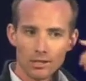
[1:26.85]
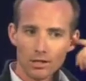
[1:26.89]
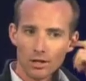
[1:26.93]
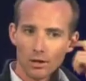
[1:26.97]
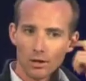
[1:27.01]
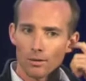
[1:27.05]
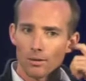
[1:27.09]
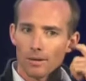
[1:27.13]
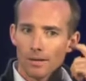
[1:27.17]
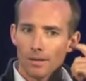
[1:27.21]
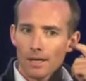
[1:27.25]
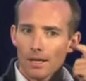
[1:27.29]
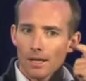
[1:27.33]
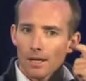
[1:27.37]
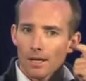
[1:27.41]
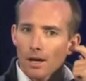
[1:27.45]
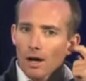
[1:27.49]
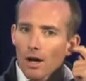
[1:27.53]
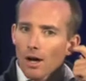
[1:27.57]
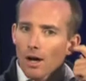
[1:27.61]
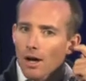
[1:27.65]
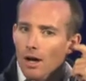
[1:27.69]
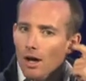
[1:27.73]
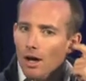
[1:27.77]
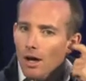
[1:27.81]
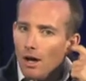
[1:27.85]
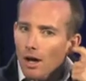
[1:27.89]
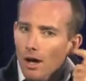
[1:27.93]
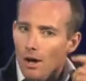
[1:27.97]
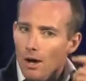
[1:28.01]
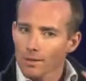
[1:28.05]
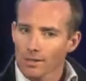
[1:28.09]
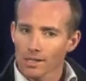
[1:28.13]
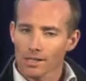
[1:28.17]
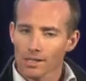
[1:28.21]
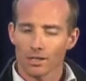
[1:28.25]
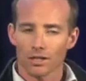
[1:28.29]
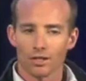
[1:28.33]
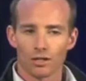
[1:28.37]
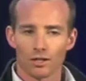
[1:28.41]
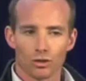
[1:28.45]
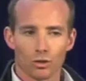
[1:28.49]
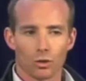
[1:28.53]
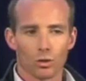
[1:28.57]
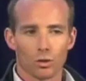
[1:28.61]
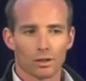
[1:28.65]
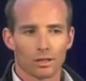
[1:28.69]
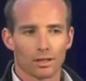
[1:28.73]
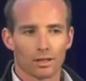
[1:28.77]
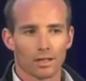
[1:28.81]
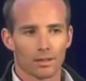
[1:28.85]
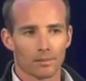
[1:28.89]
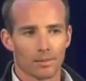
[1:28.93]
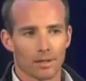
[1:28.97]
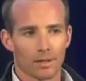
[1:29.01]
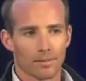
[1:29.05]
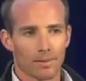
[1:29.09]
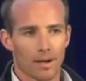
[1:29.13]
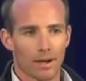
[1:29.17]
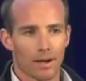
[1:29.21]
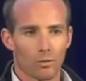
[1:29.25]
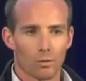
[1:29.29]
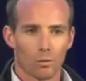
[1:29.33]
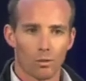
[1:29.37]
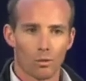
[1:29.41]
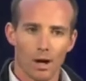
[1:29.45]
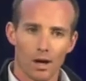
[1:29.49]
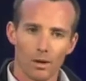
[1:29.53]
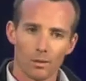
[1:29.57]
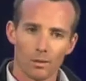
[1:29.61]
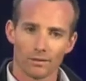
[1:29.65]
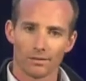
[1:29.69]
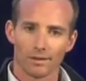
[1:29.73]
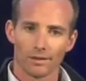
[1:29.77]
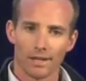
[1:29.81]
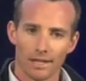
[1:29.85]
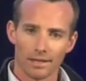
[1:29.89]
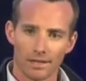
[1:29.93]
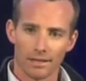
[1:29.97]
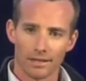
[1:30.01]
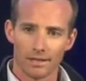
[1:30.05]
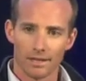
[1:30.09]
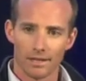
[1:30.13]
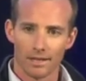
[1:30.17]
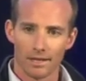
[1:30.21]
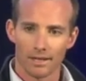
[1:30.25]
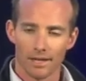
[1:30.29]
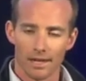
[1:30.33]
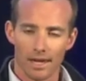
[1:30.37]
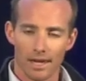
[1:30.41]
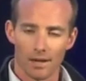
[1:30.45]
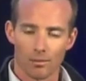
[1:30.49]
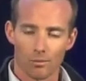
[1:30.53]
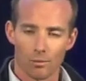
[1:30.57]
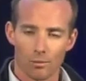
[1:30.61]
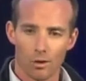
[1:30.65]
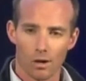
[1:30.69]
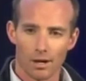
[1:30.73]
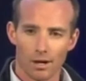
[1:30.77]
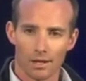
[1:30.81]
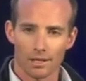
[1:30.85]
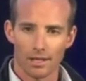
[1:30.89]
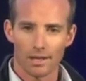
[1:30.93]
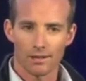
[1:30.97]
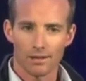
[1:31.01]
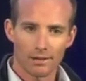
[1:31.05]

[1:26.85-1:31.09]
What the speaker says: So I was just going to talk a little bit about why we've landed there and why